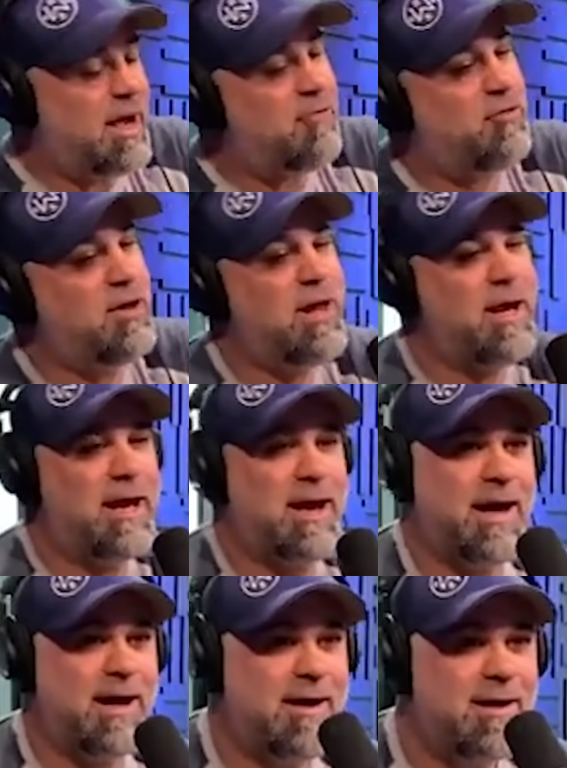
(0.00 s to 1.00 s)
I feel like, and
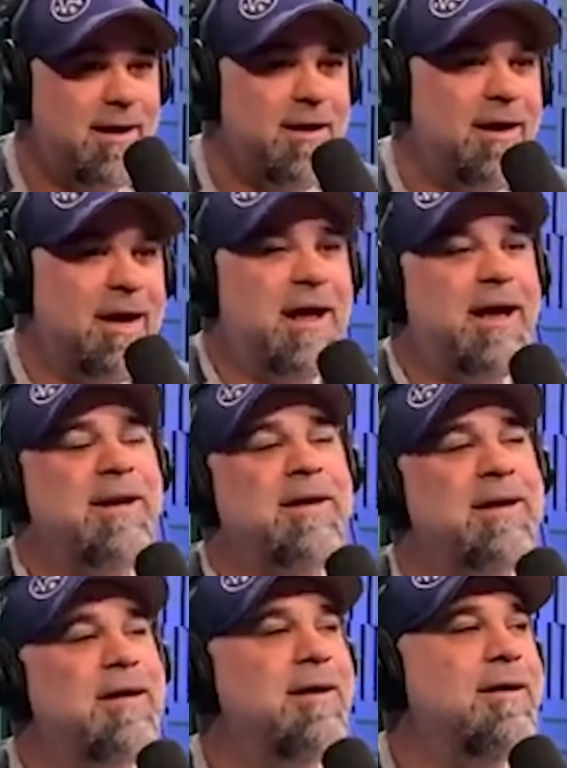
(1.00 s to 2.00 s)
I
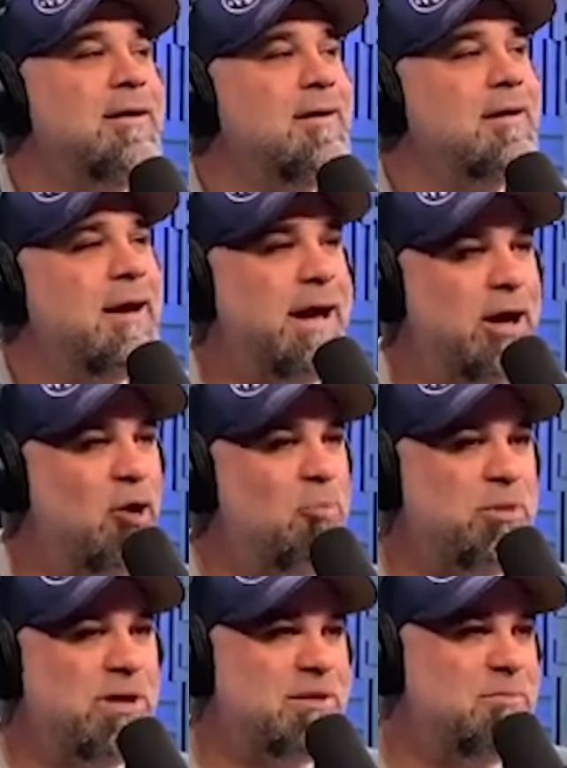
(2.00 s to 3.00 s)
didn't. I
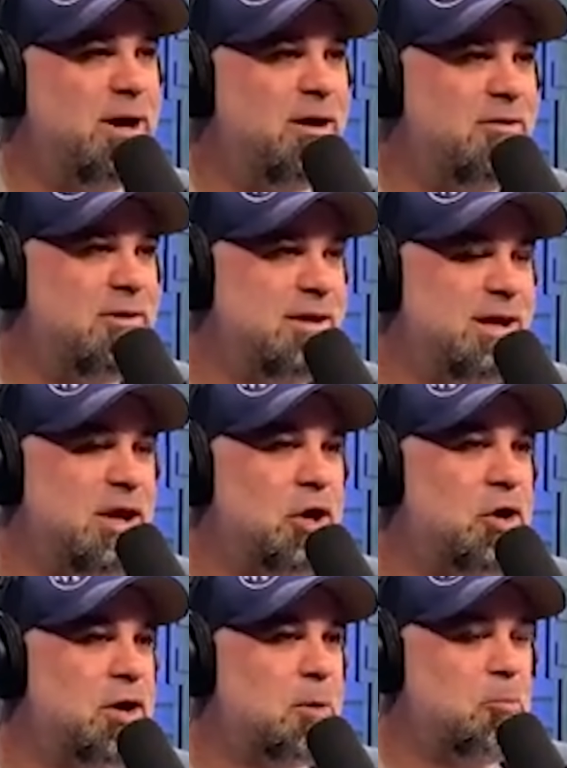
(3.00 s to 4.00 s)
opened about
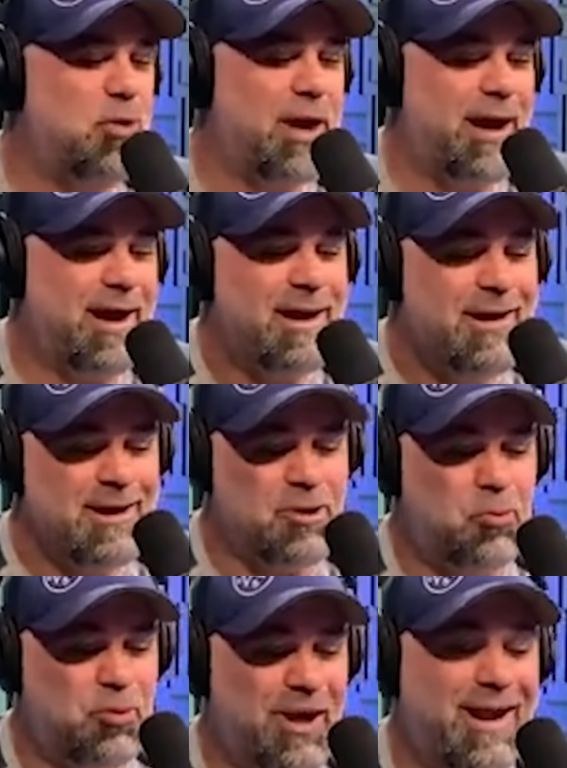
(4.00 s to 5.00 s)

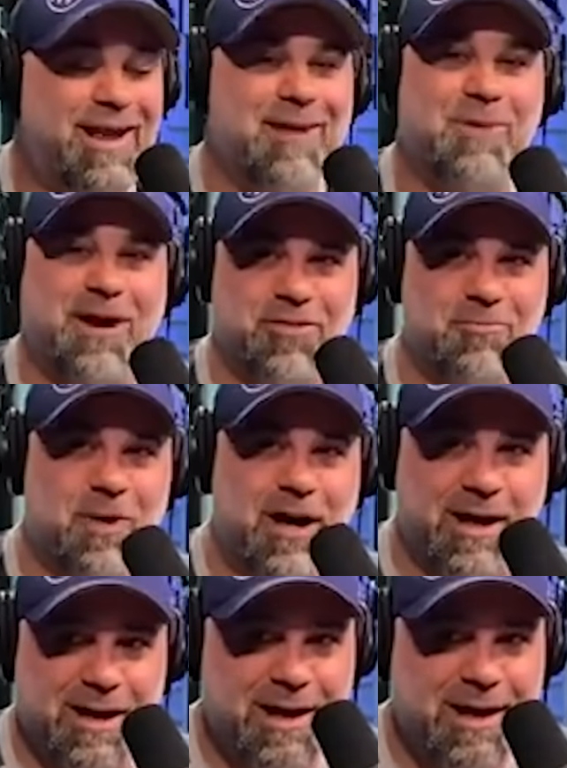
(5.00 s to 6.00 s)
complaining about the
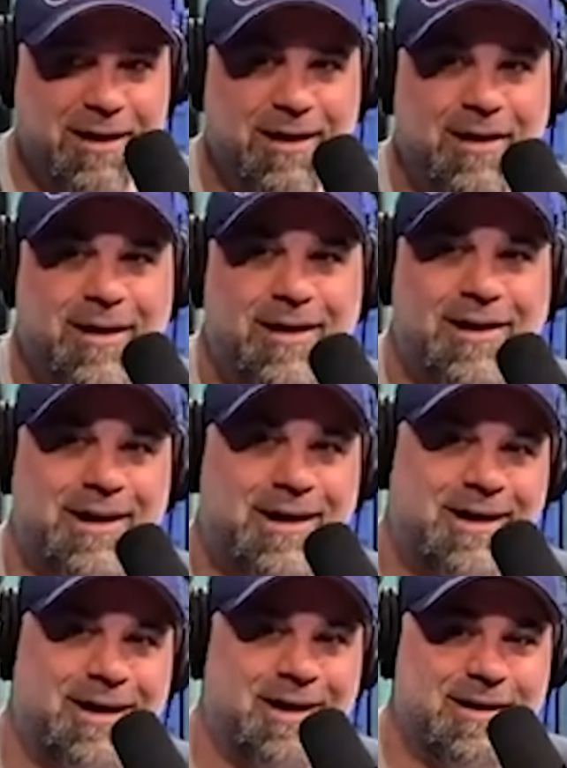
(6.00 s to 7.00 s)
Mach-E,
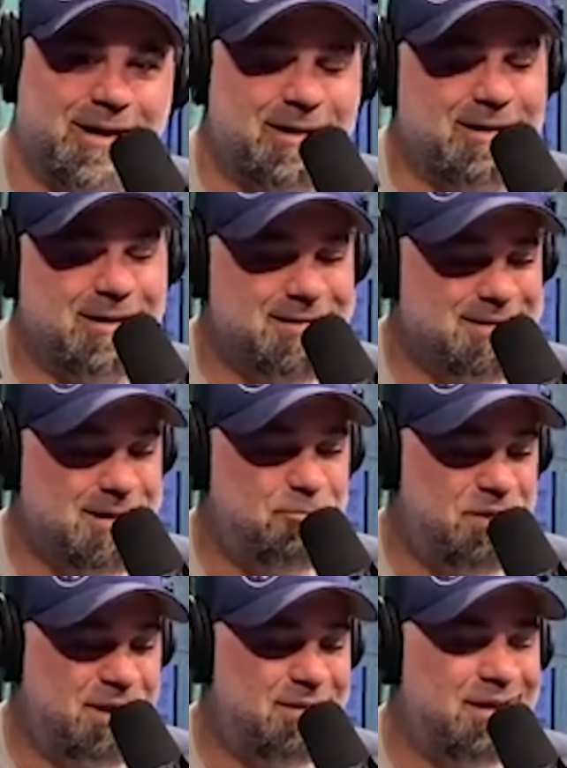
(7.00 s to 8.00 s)
and
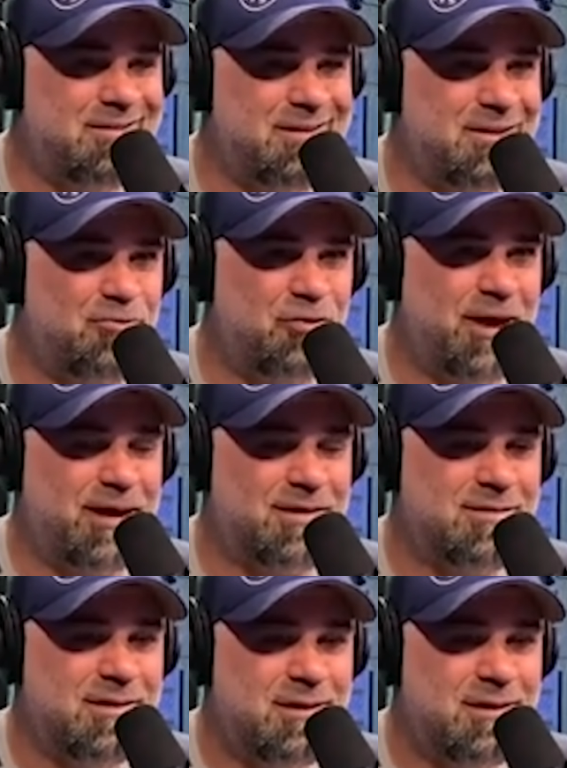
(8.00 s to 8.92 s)
something that in fact